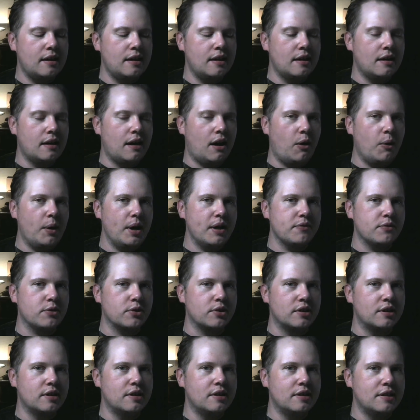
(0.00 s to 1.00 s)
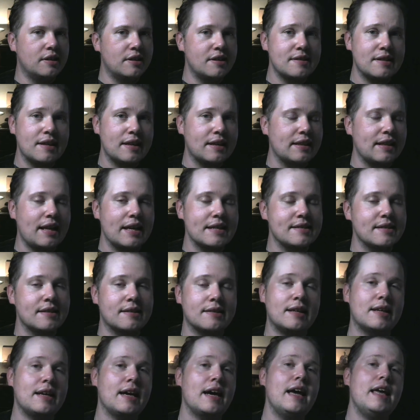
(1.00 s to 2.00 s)
However, it is a classic
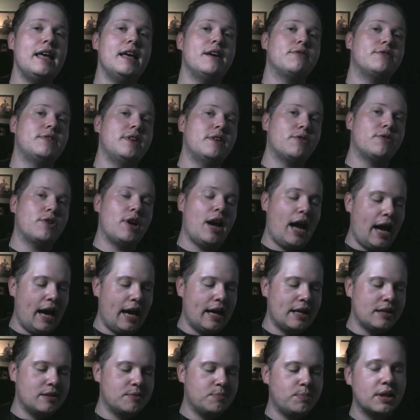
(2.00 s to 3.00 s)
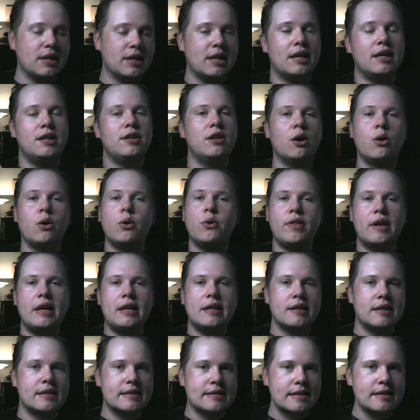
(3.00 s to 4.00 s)
that I have never had, but I know that it
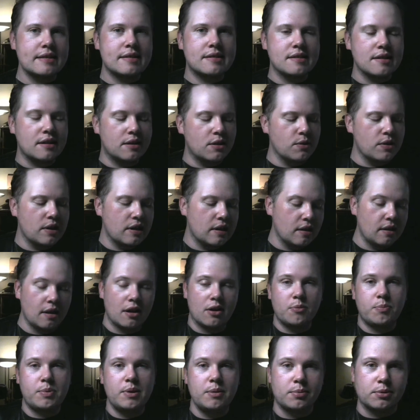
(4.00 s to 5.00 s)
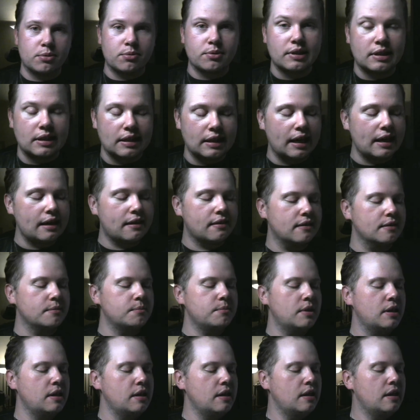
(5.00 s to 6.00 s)
exists. I know that a lot of people really like
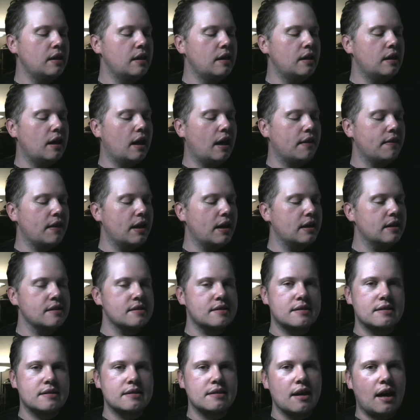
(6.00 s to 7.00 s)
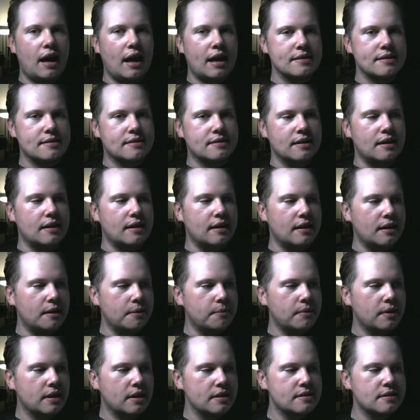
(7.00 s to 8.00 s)
them, and that is Astra.
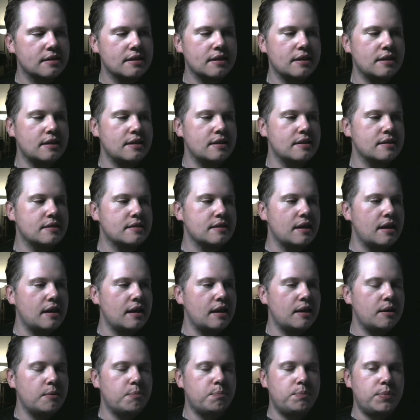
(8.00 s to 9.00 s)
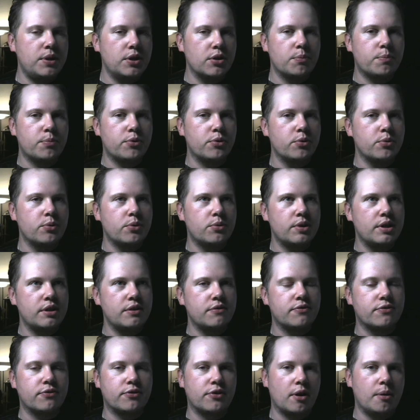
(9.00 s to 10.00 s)
Astra is a beer brewery
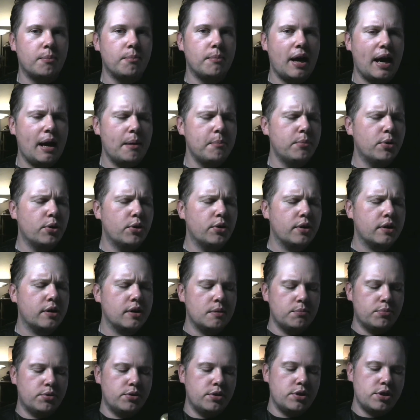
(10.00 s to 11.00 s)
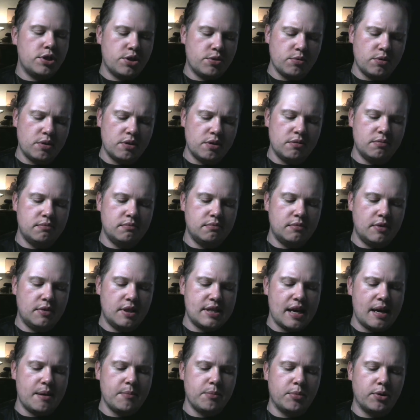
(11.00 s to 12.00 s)
from Hamburg, I'm pretty sure. It's
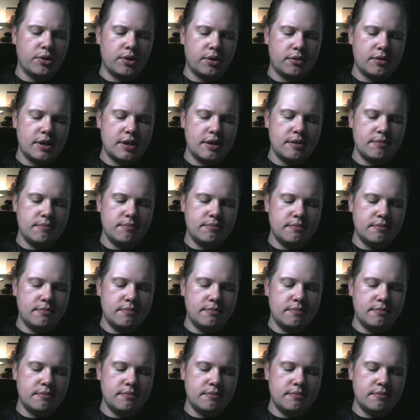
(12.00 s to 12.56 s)
Hamburg, right?